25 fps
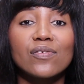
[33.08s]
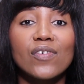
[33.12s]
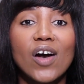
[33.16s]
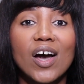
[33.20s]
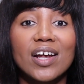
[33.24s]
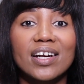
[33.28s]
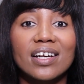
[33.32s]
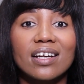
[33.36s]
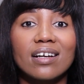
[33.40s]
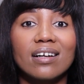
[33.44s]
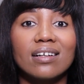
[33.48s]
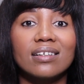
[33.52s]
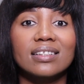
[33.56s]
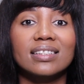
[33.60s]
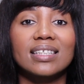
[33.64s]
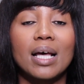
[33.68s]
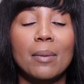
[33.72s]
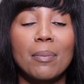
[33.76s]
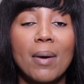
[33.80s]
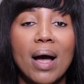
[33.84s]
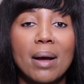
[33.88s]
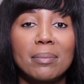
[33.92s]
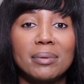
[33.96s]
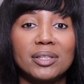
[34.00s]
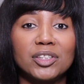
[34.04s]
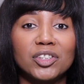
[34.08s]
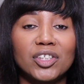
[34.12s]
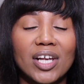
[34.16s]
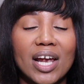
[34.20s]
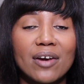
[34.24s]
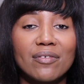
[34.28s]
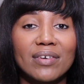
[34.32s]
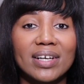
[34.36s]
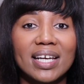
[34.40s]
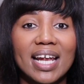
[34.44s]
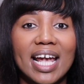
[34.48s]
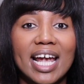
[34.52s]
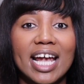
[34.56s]
of articles are published
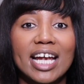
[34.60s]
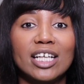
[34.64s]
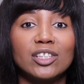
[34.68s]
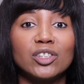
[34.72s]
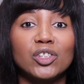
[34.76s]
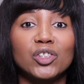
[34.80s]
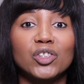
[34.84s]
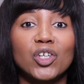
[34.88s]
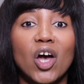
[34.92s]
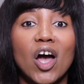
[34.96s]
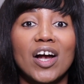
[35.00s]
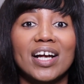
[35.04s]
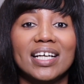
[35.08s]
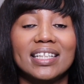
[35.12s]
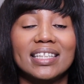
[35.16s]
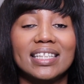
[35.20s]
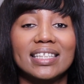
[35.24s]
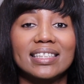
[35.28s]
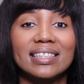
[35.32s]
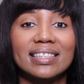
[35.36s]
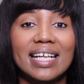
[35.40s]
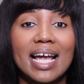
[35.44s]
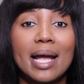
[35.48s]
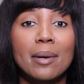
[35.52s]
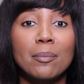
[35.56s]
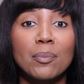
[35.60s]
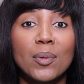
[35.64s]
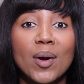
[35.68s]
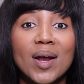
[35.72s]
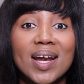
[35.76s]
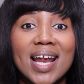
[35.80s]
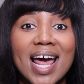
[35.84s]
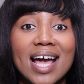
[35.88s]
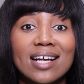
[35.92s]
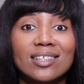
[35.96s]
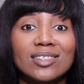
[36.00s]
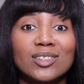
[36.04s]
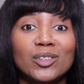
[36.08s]
every day to target the same
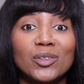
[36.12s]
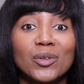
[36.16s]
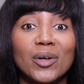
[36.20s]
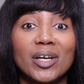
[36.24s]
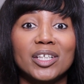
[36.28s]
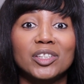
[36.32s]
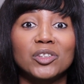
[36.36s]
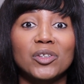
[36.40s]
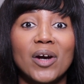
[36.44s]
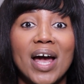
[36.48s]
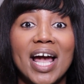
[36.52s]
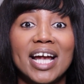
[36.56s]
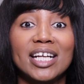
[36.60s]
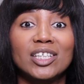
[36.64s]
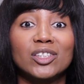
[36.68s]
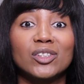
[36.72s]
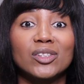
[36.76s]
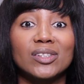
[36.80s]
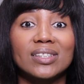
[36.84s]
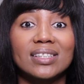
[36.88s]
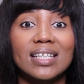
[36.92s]
products you are trying to